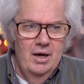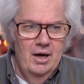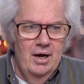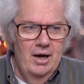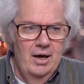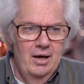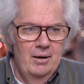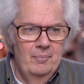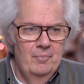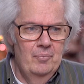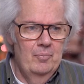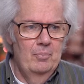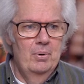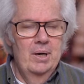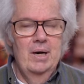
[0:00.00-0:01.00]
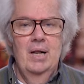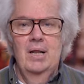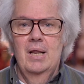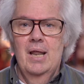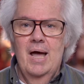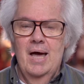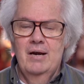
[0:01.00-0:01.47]
Um, but a
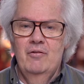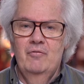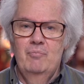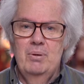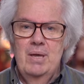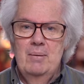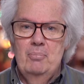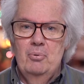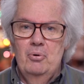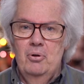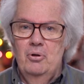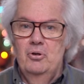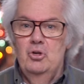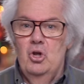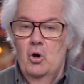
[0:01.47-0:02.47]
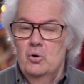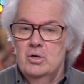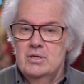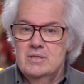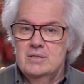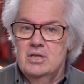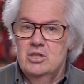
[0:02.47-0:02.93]
lot of people
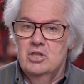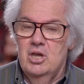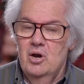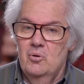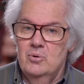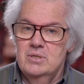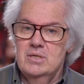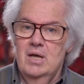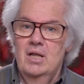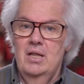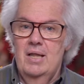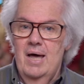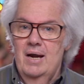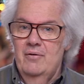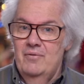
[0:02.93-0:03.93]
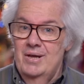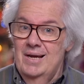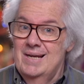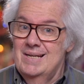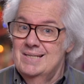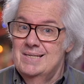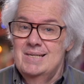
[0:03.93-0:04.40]
noticed that there was a lot of
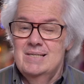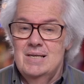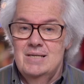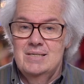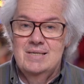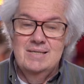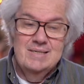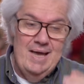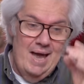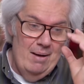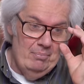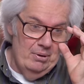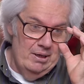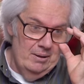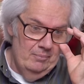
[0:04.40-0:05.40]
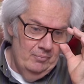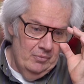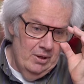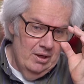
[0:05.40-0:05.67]
inconsistencies happening,